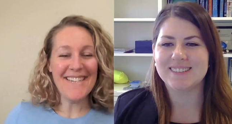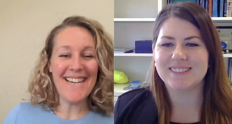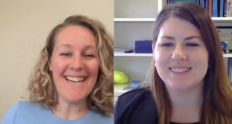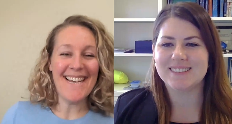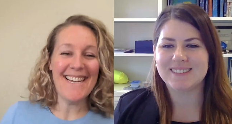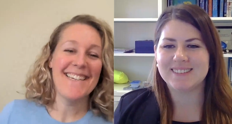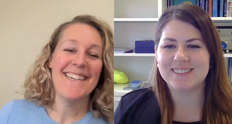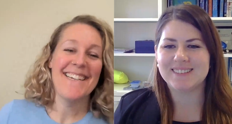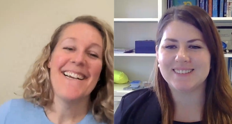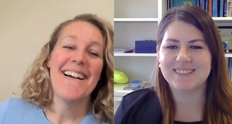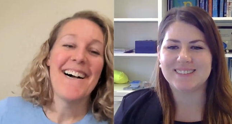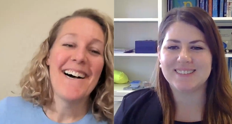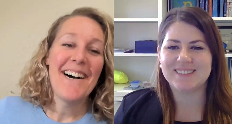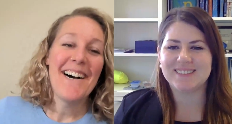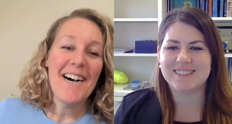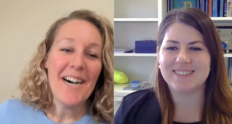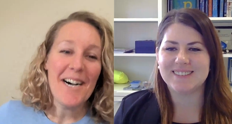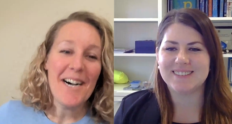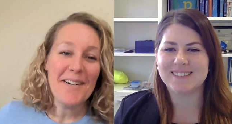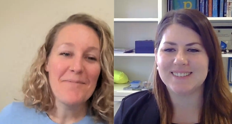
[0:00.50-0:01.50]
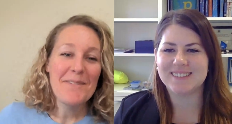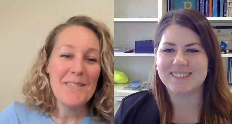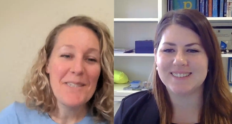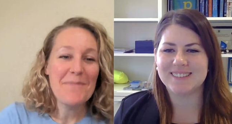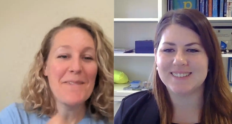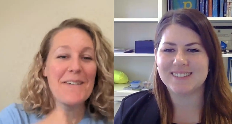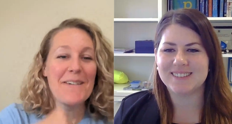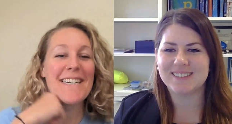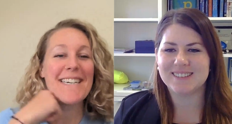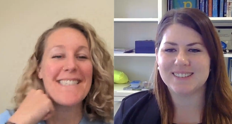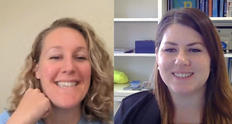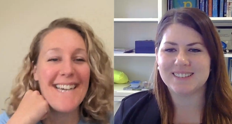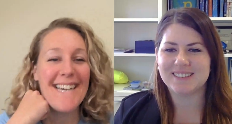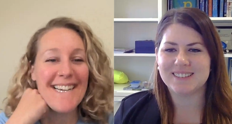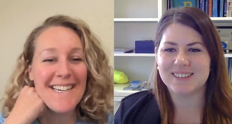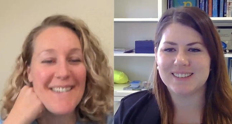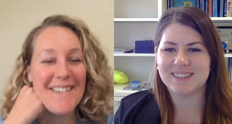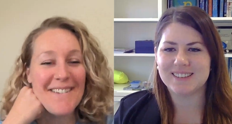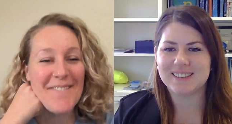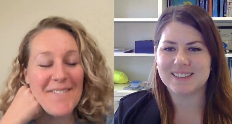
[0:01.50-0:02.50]
Speaker 1: Renee. I'm super
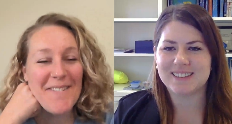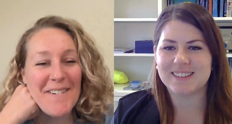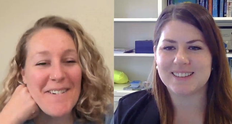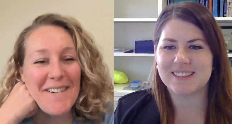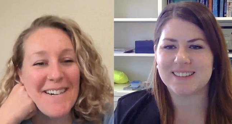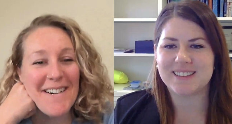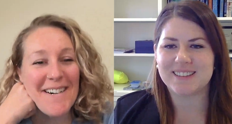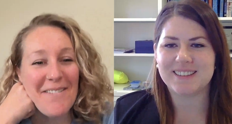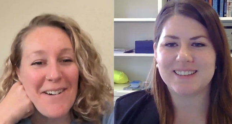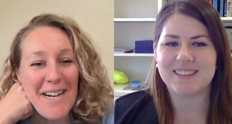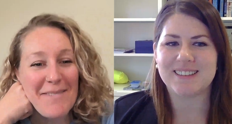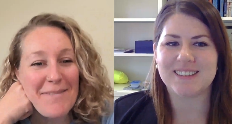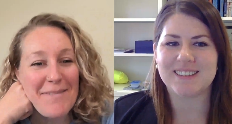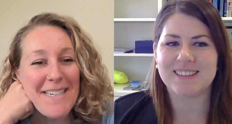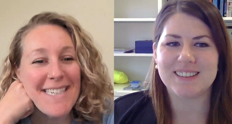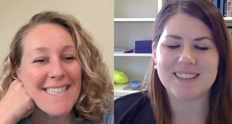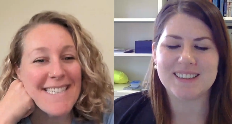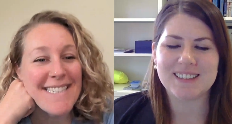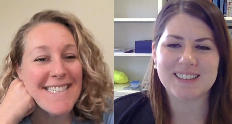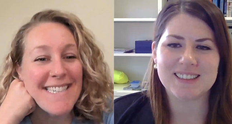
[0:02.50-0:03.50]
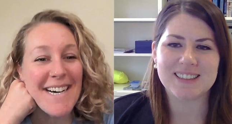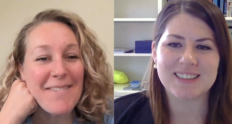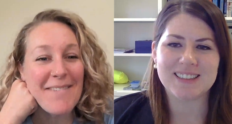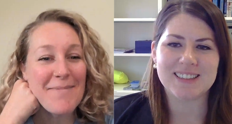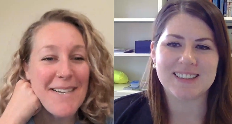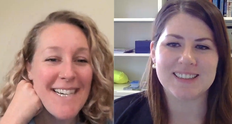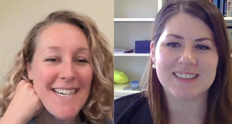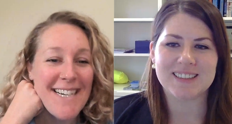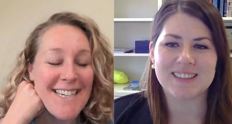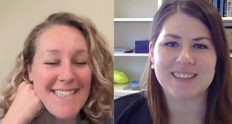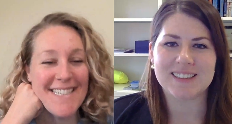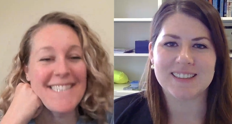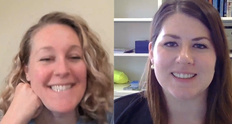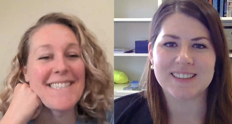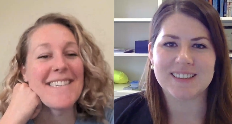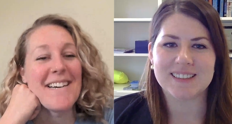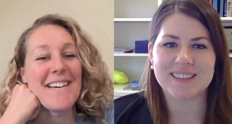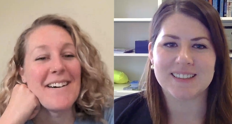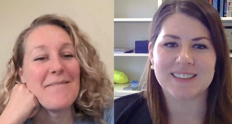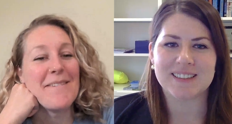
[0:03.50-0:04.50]
excited for YP Summit.
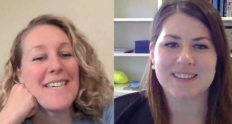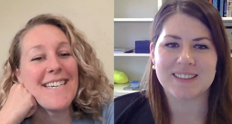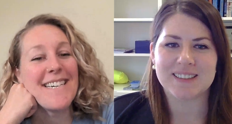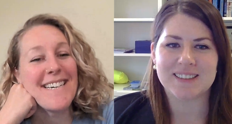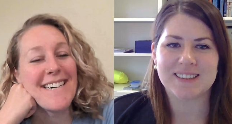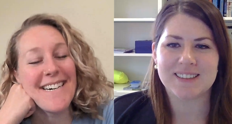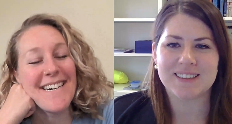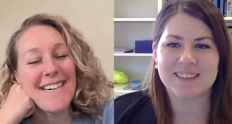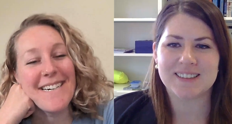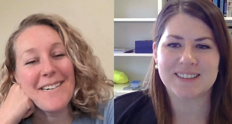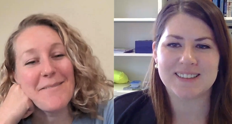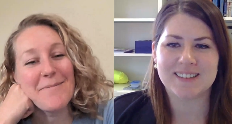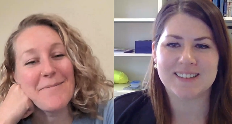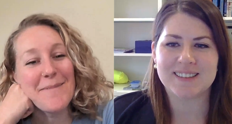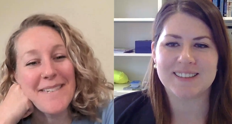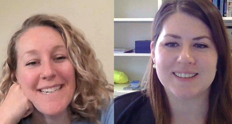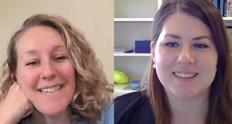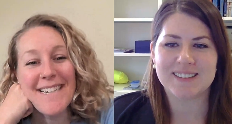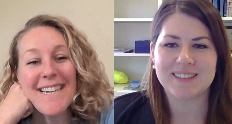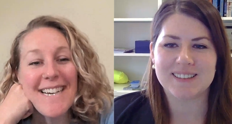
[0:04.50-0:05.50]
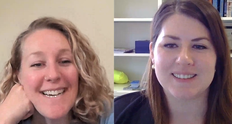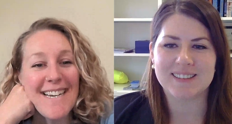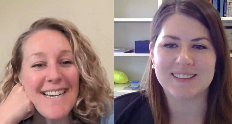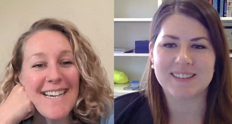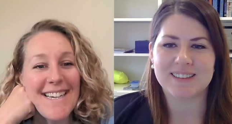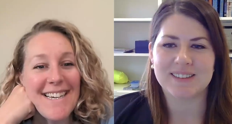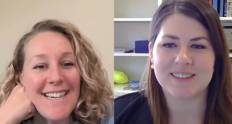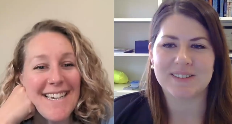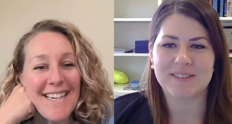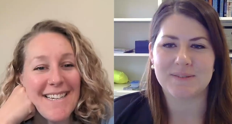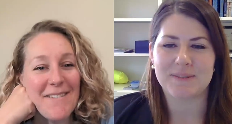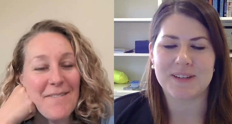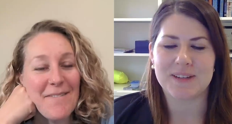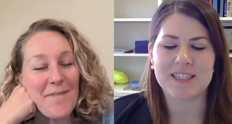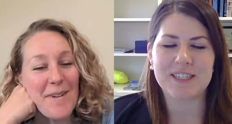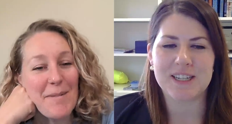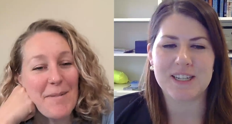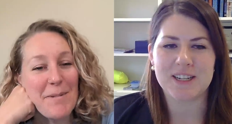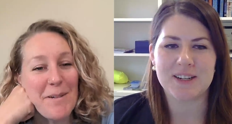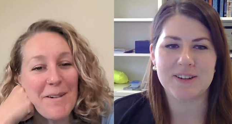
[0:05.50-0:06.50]
It's coming
Speaker 2: up
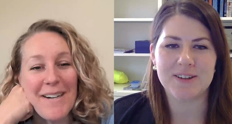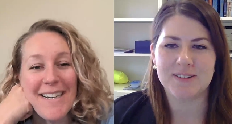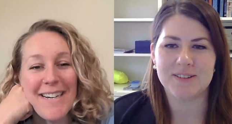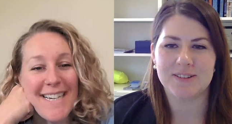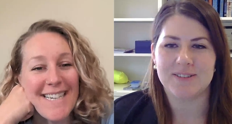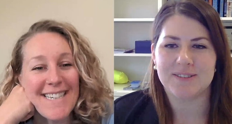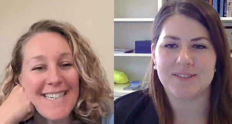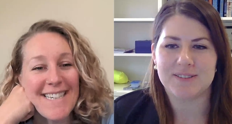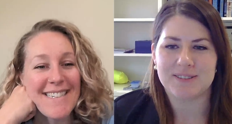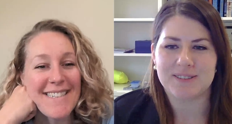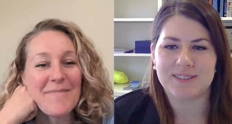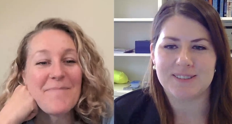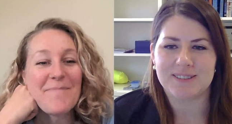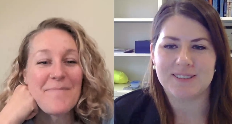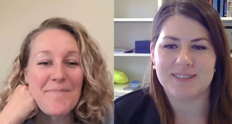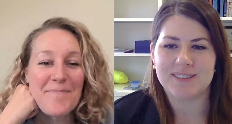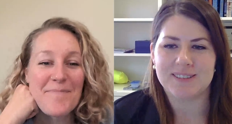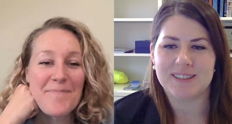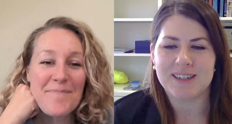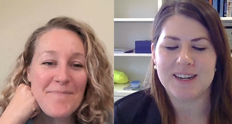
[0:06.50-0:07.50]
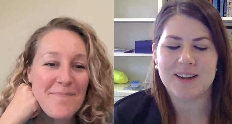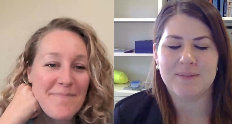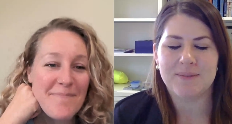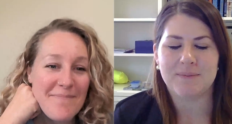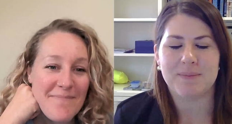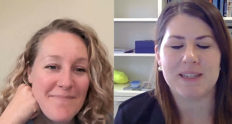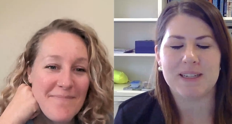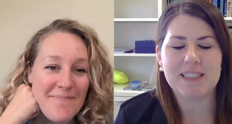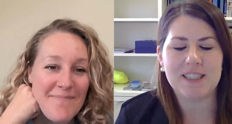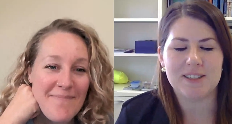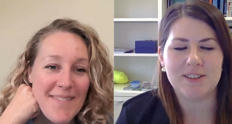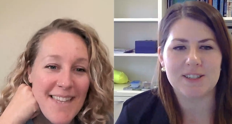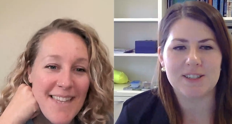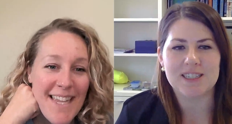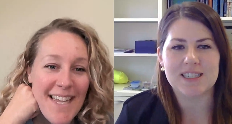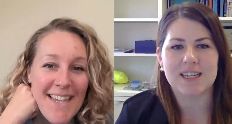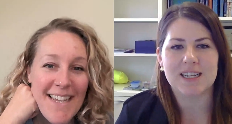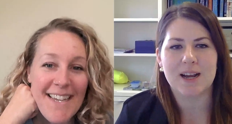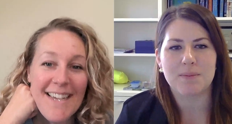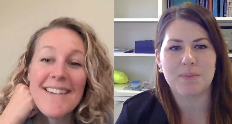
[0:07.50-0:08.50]
in February. Me too,
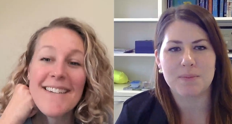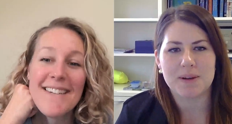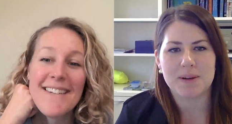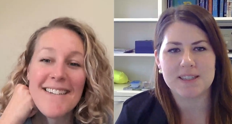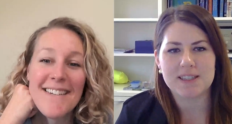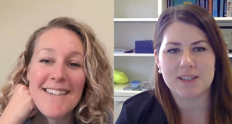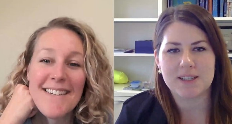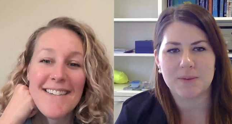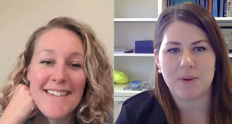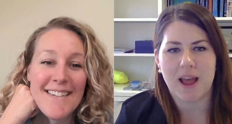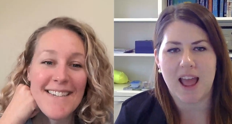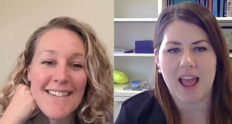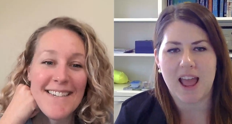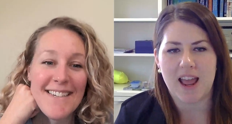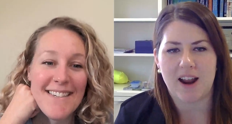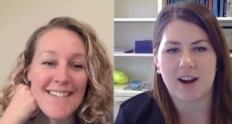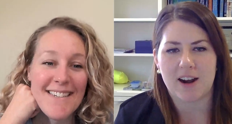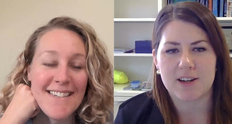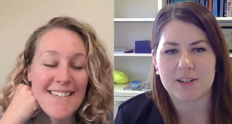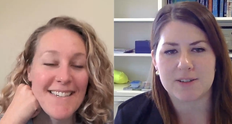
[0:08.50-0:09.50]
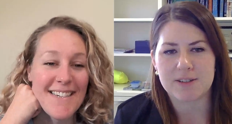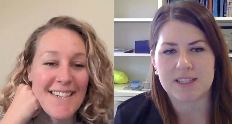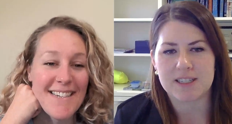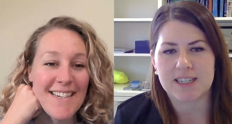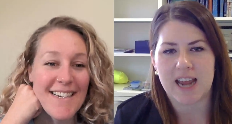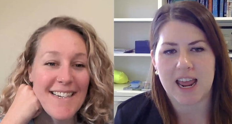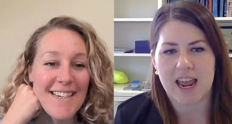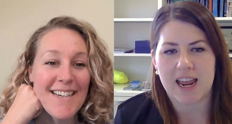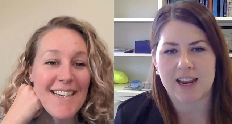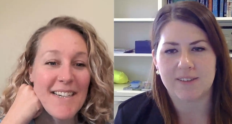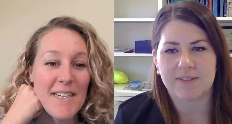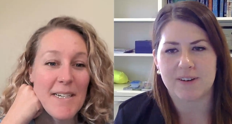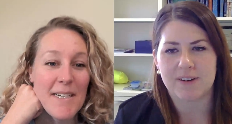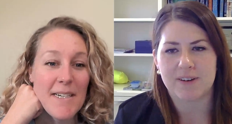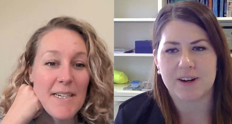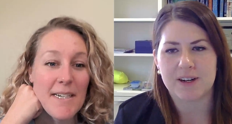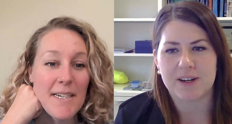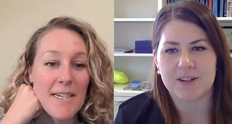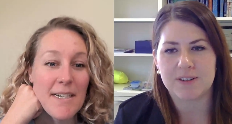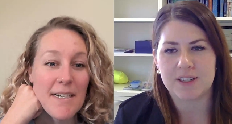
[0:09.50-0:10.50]
just a couple months away. Are you staying
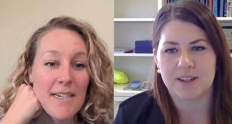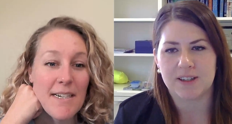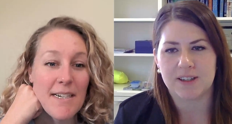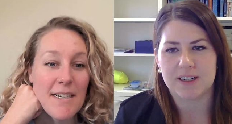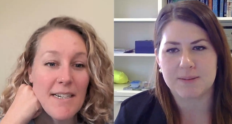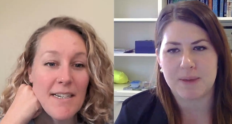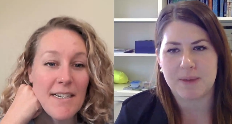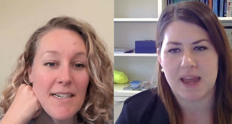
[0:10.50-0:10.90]
for utility